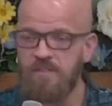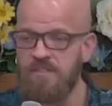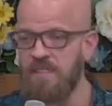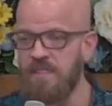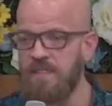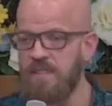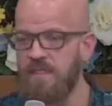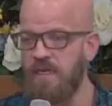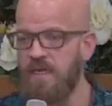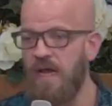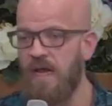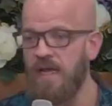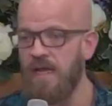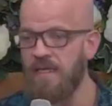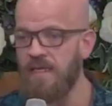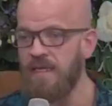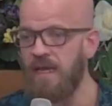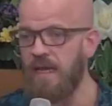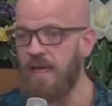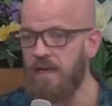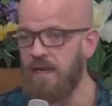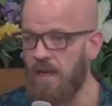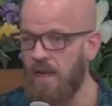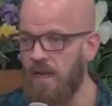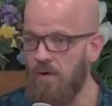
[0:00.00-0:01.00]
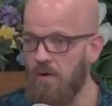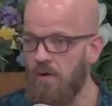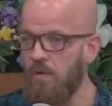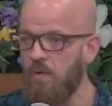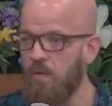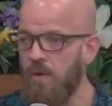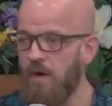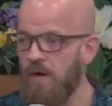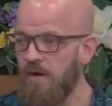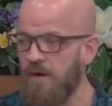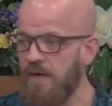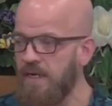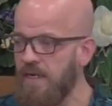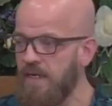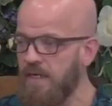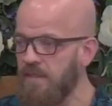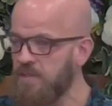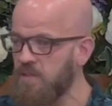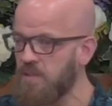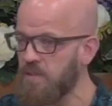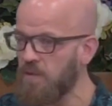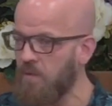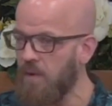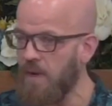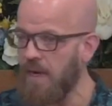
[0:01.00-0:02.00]
seen the guy again. I don't know where he
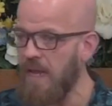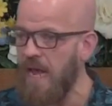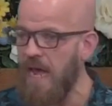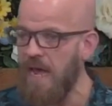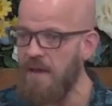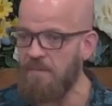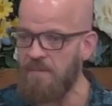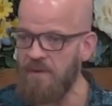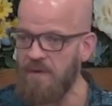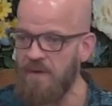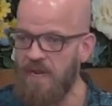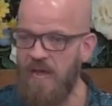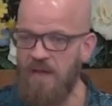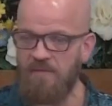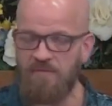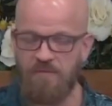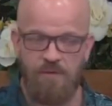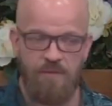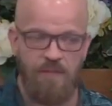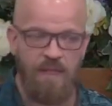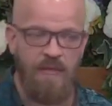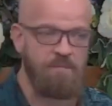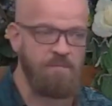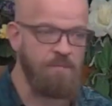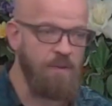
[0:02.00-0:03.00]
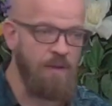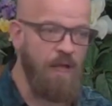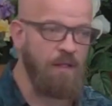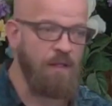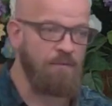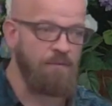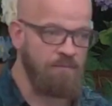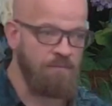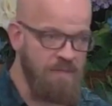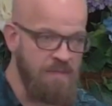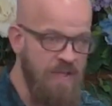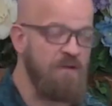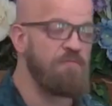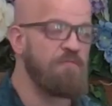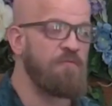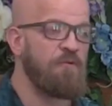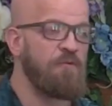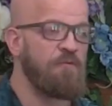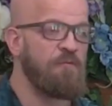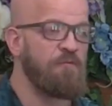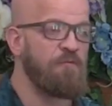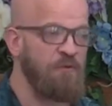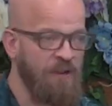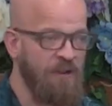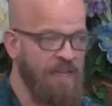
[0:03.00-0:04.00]
is or what happened after that, but I'll never
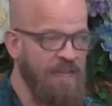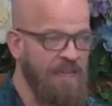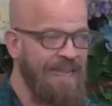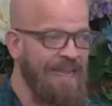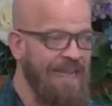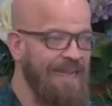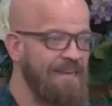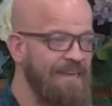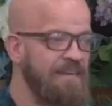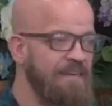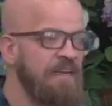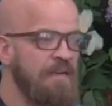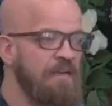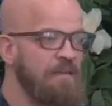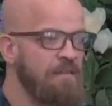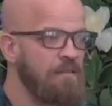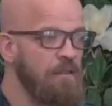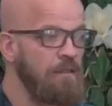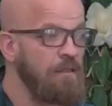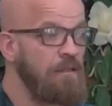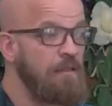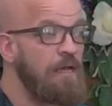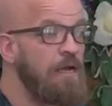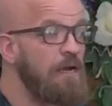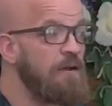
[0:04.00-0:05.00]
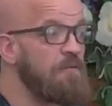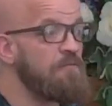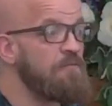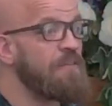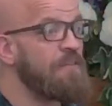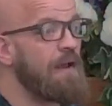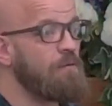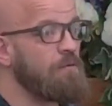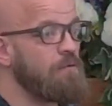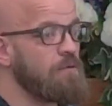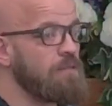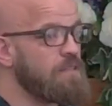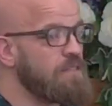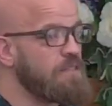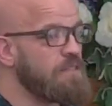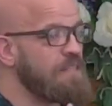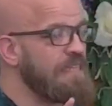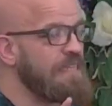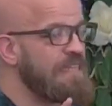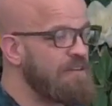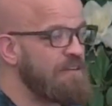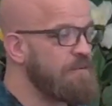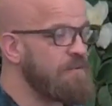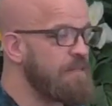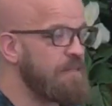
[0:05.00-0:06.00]
forget the love that was
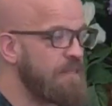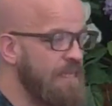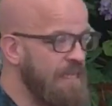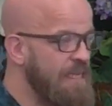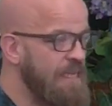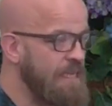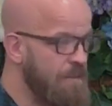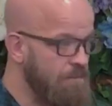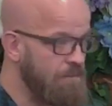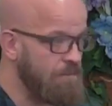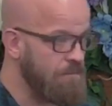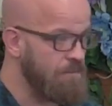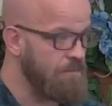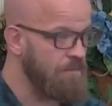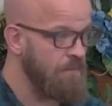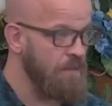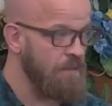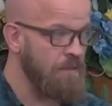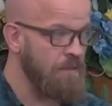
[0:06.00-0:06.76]
given to him